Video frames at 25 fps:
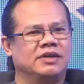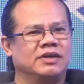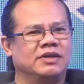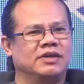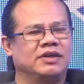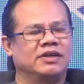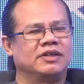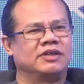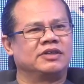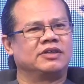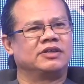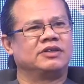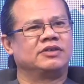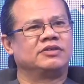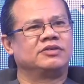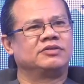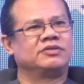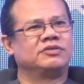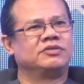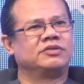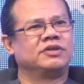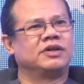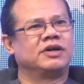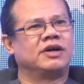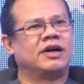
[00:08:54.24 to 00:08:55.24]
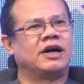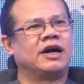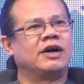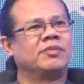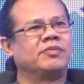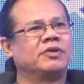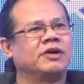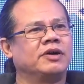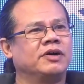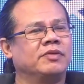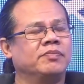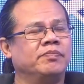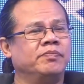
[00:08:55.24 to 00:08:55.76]
nineteen ninety-two the ahan
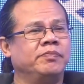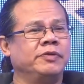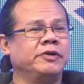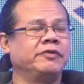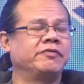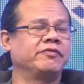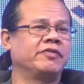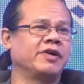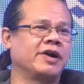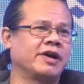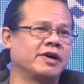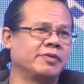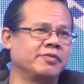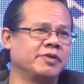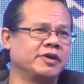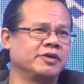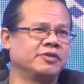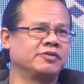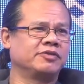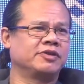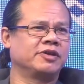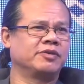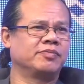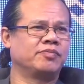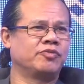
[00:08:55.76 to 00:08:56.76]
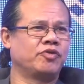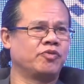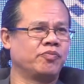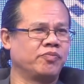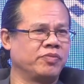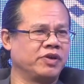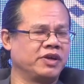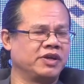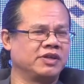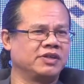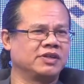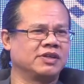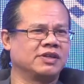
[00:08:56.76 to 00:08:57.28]
ba beef harame the
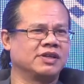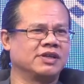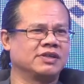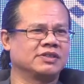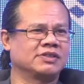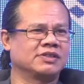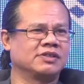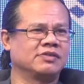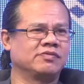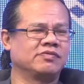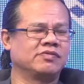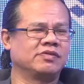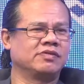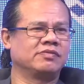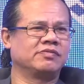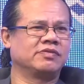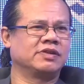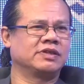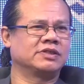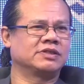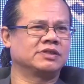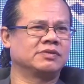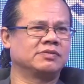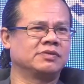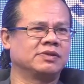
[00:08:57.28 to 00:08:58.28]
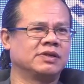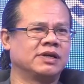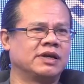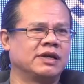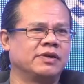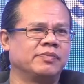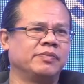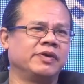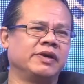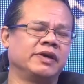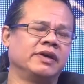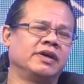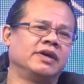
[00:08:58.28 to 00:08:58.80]
Bombay International Film Festival
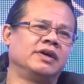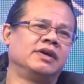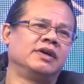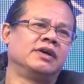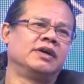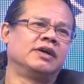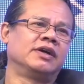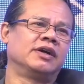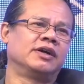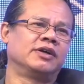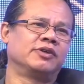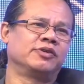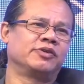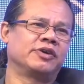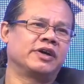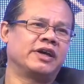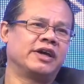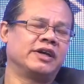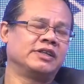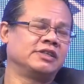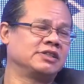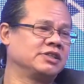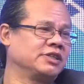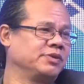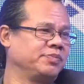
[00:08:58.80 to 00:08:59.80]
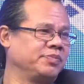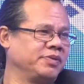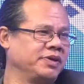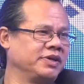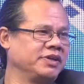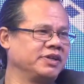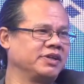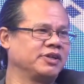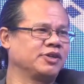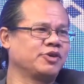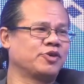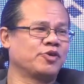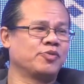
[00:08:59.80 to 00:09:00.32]
harame adoge N C P
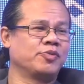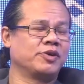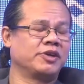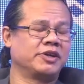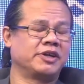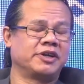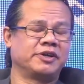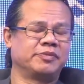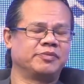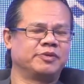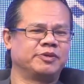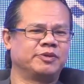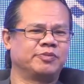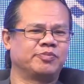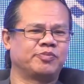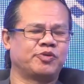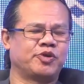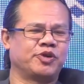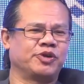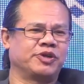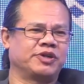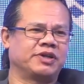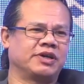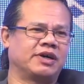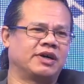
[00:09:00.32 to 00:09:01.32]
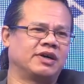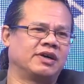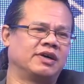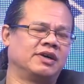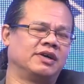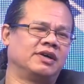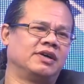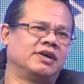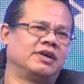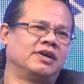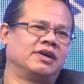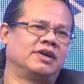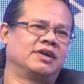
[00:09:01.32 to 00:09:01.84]
the tournament point da
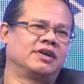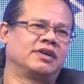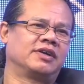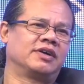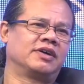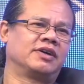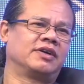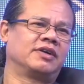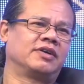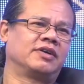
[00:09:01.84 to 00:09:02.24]
ada